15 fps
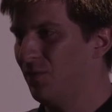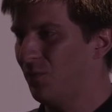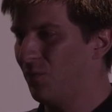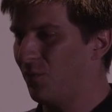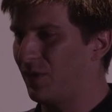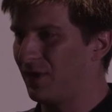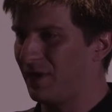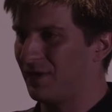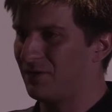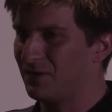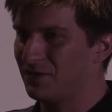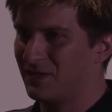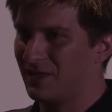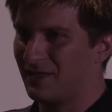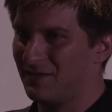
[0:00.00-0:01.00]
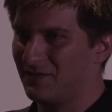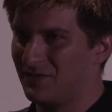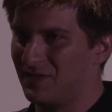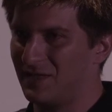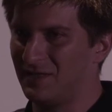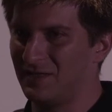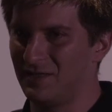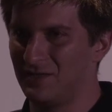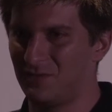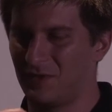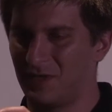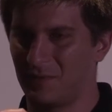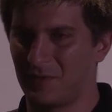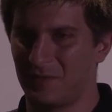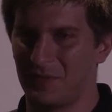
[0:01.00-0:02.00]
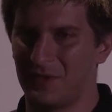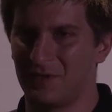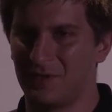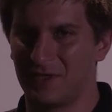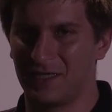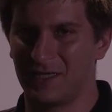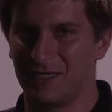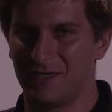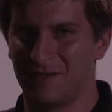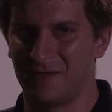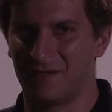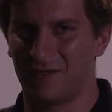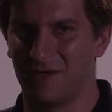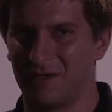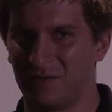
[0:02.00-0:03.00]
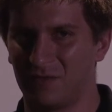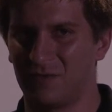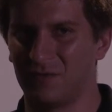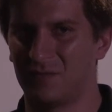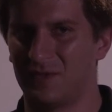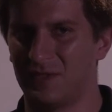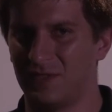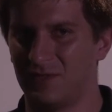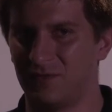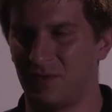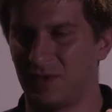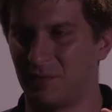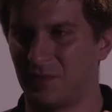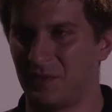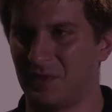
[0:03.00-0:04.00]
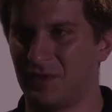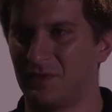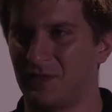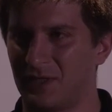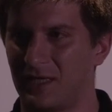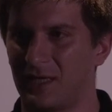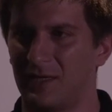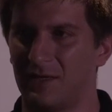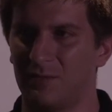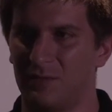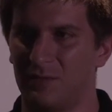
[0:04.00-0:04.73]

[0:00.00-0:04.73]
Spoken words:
what I looked at on set is what I'm going to be looking at in the cutting room is what I'm going to be looking at in